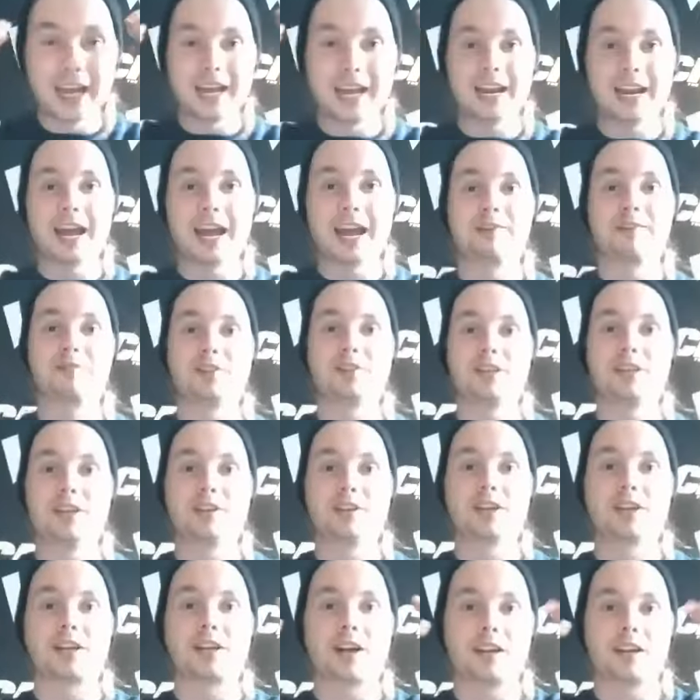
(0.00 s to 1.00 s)
And every
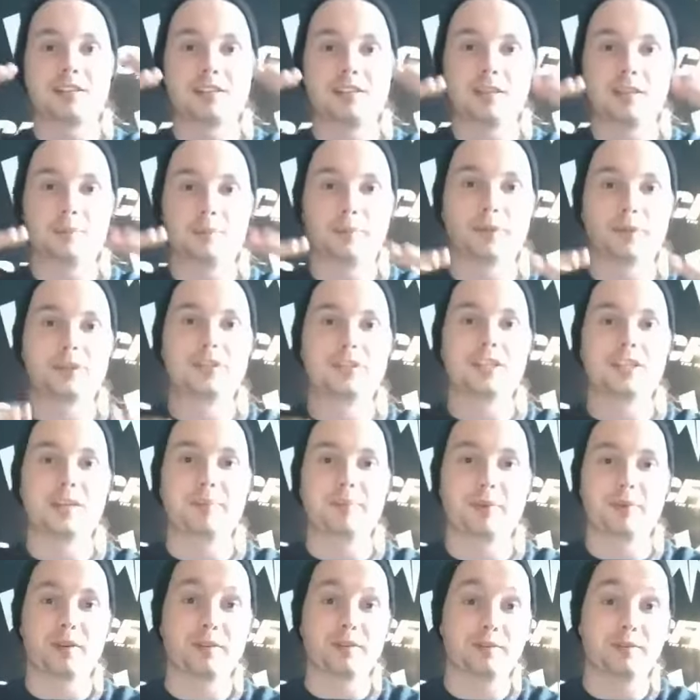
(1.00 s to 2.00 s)
year it got deeper and
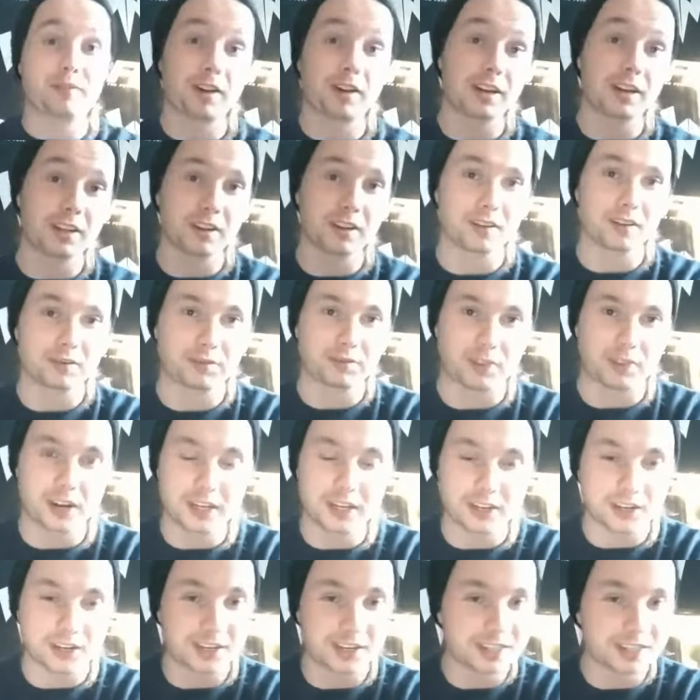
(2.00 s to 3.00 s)
deeper and funnier
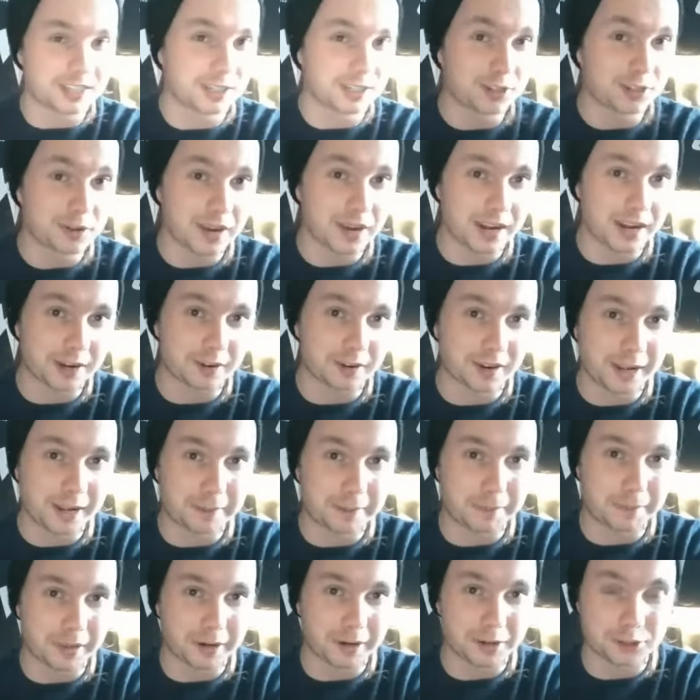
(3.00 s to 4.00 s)
because he knew how to
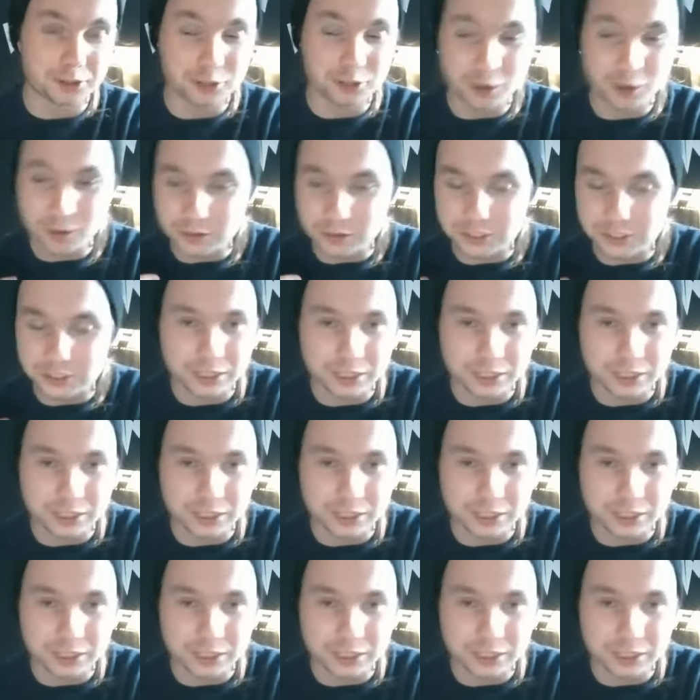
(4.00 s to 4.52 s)
write better jokes.